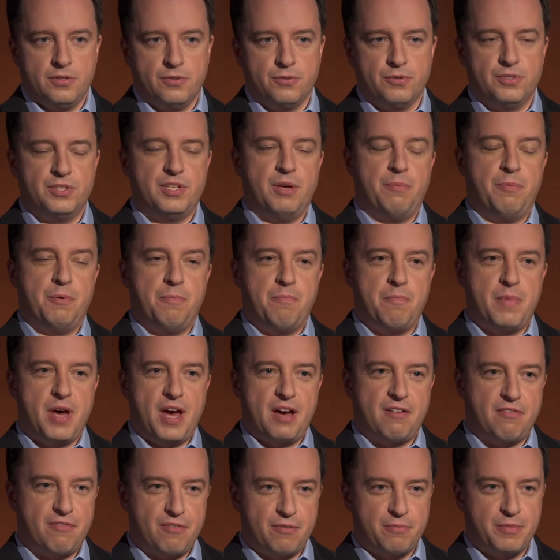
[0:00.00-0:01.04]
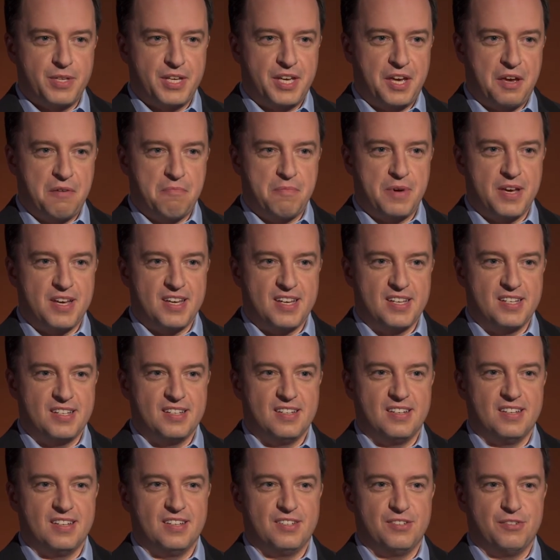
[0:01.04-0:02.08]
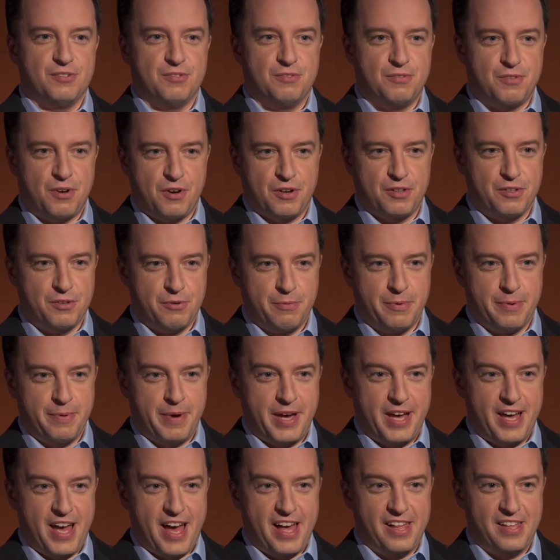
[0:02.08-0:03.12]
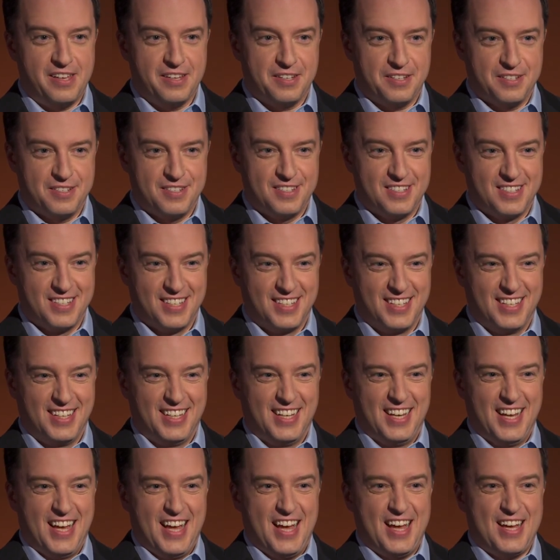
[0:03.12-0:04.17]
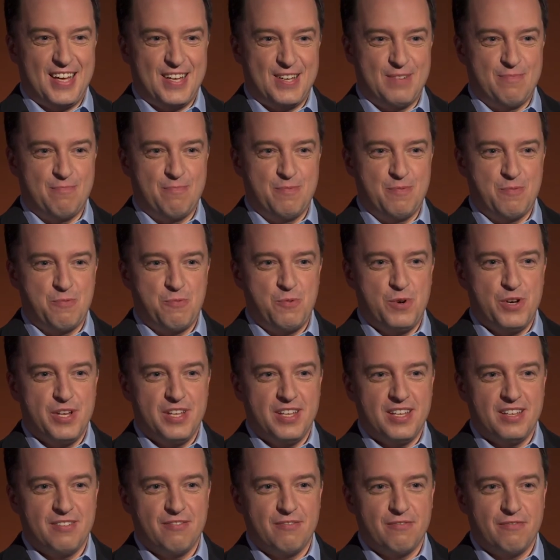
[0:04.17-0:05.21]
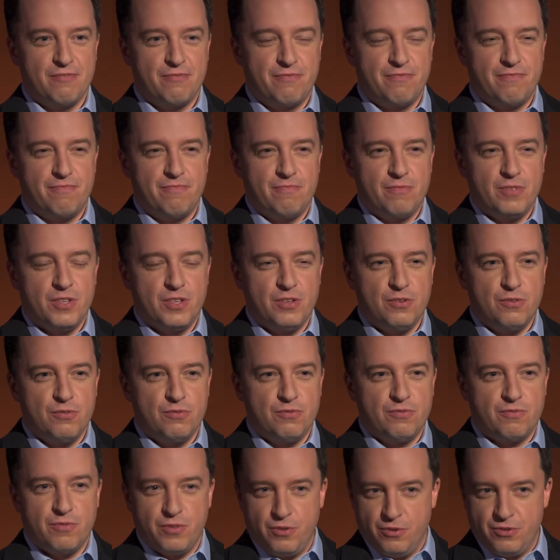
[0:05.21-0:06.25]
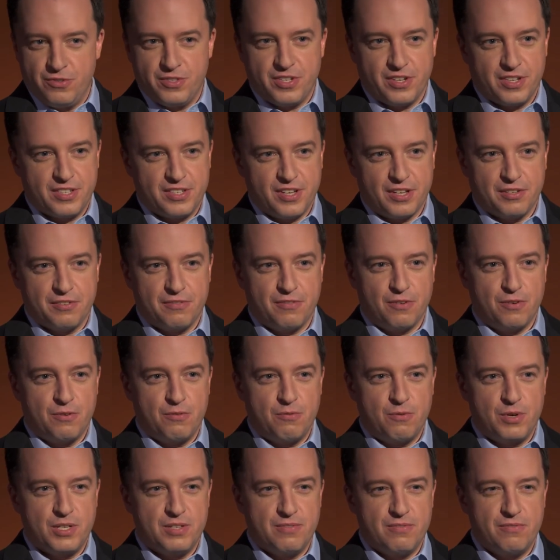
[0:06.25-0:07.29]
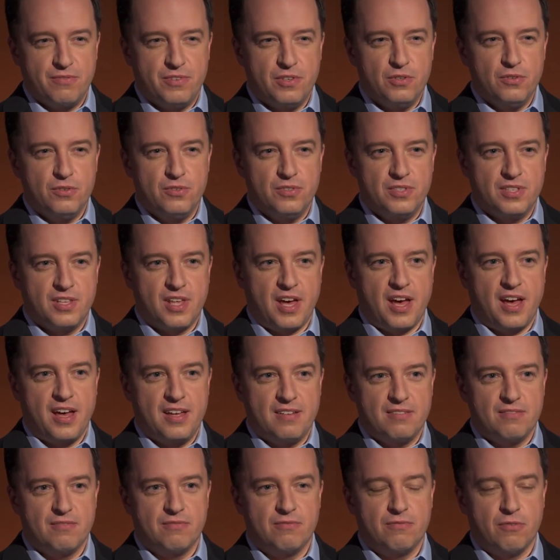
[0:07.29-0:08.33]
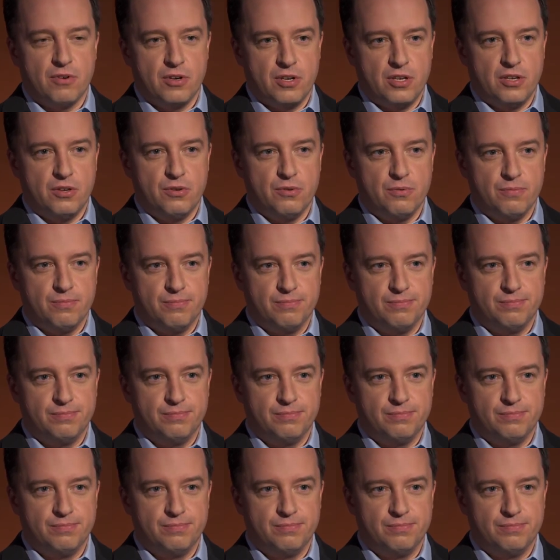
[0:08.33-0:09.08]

So, stepping back from the campaign, talk a little bit about Alex. Um, what you are successful, what fuels that for you?